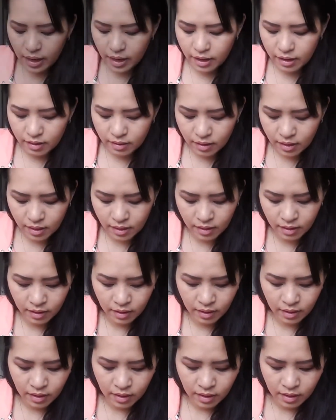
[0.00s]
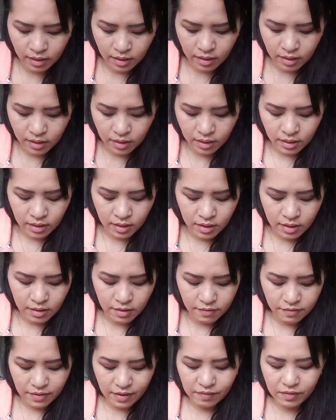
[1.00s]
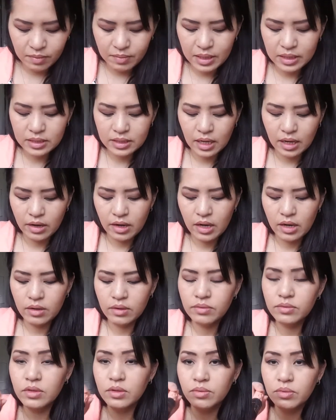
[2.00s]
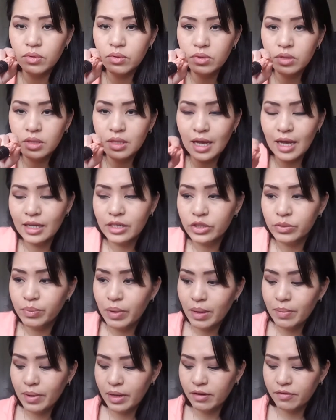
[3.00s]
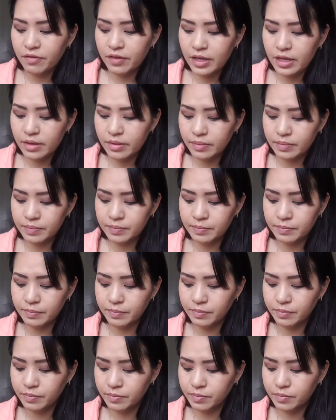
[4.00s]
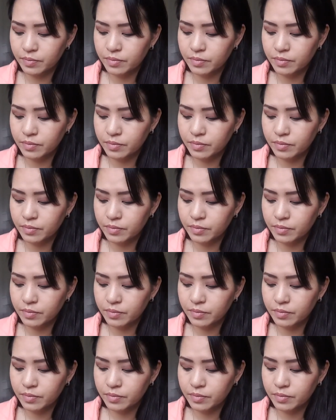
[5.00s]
using my favorite mascara, the Roller Lash by Benefit.